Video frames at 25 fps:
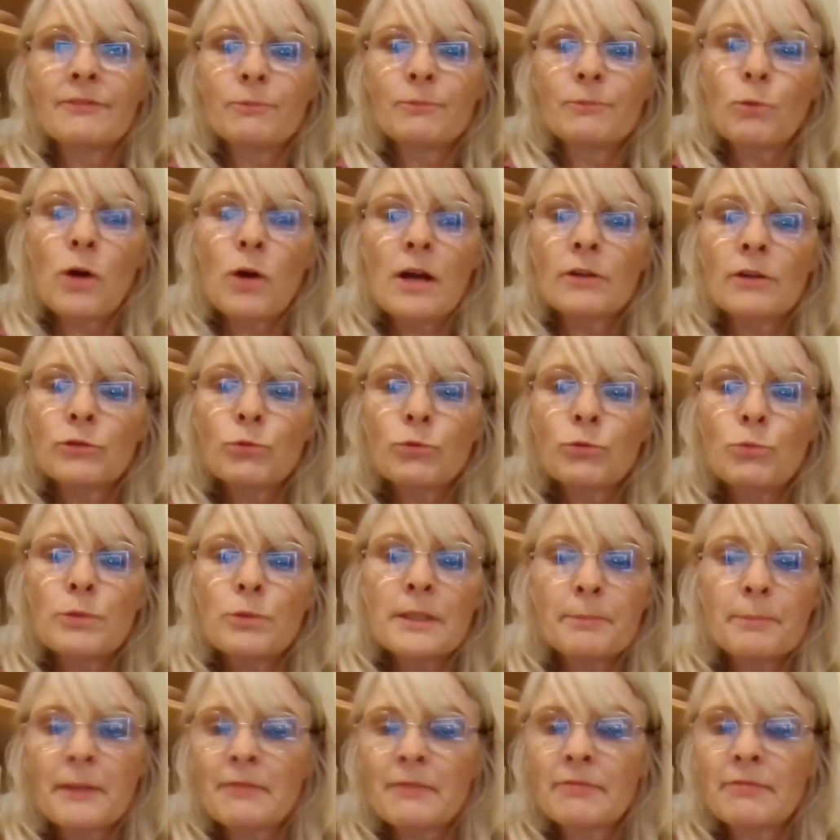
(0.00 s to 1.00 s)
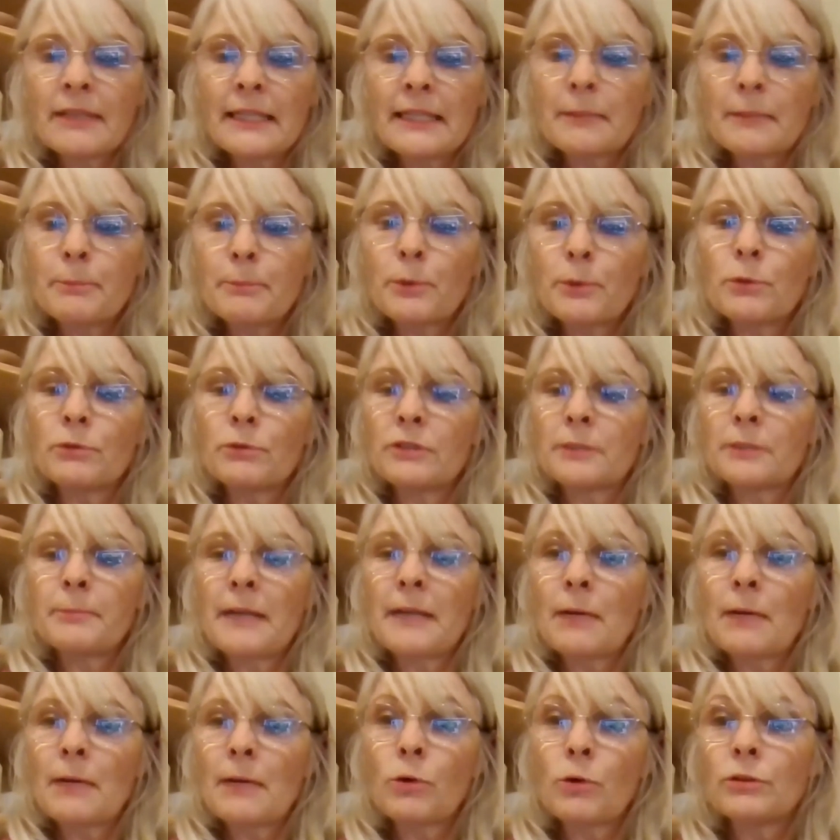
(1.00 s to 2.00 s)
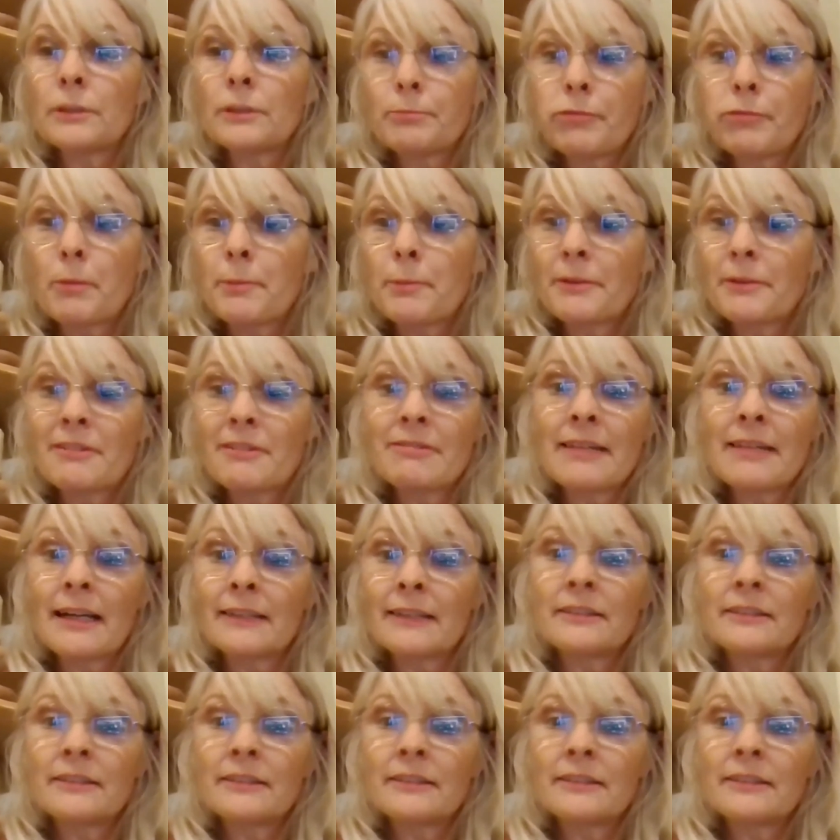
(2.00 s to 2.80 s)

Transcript: Work's always been really important to me. I want a proper career.